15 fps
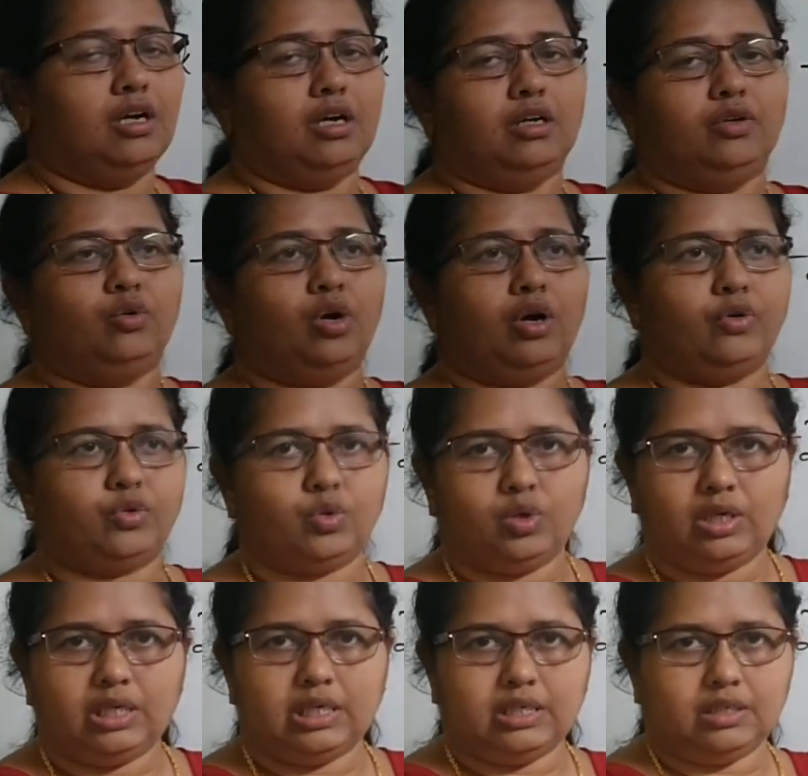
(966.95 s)
You have to
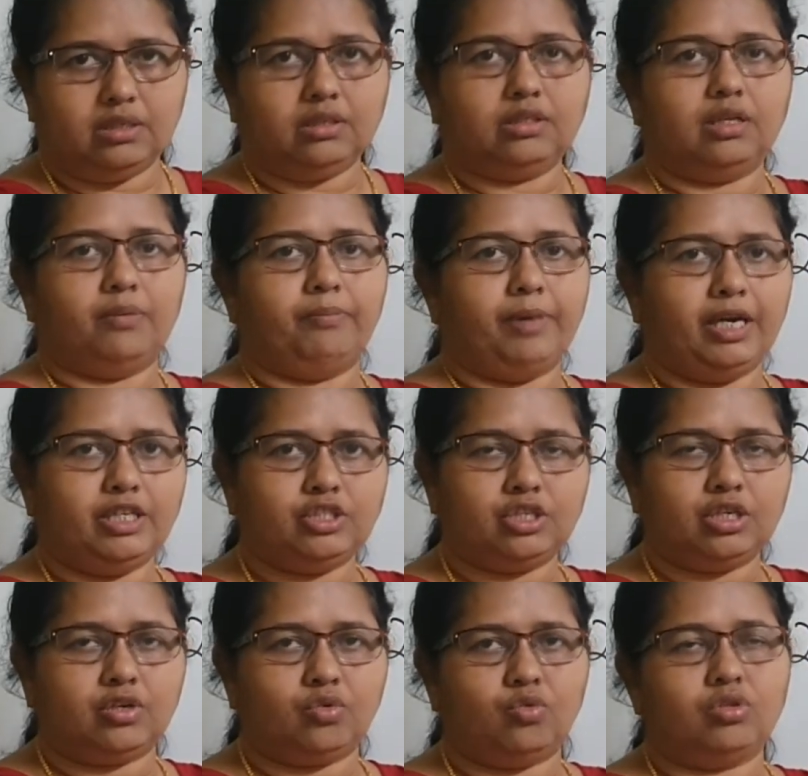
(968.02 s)
learn the
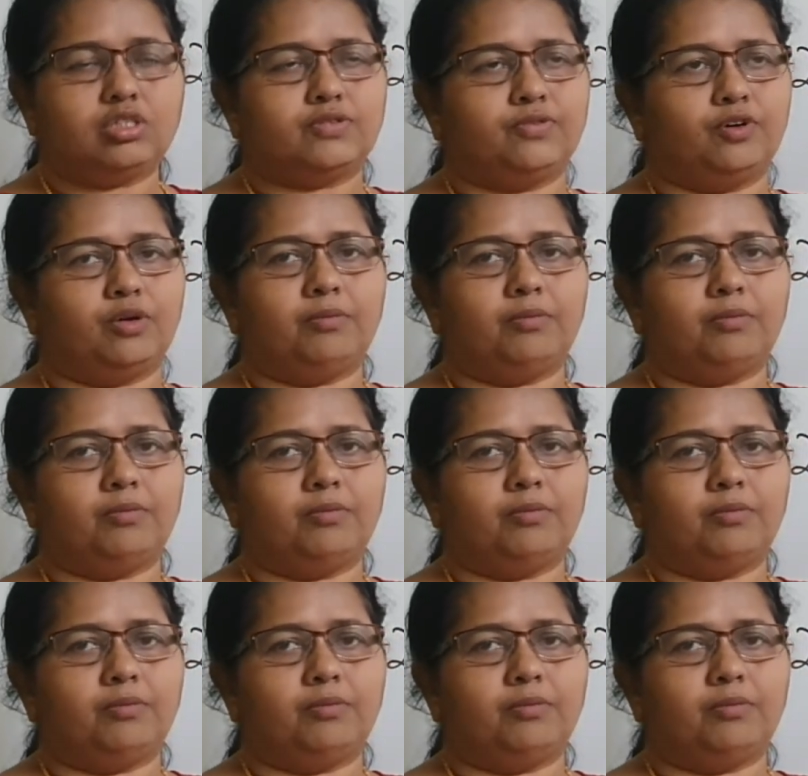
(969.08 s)
basic rules for